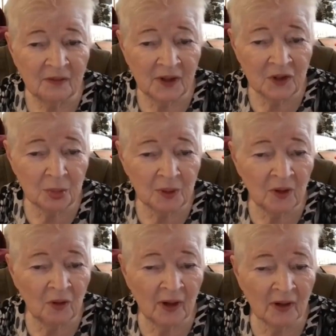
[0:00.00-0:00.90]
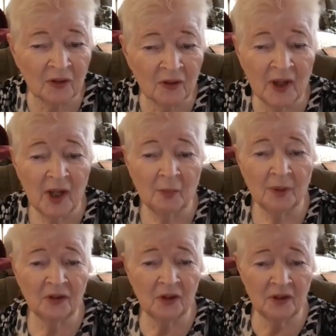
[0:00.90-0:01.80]
visual arts.
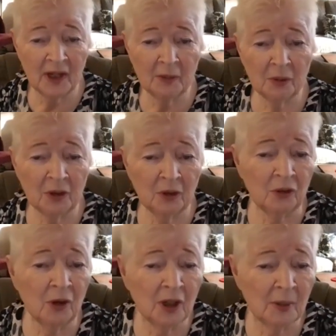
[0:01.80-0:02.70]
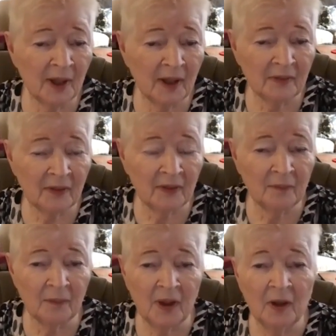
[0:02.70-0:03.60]
But today we're going to talk about the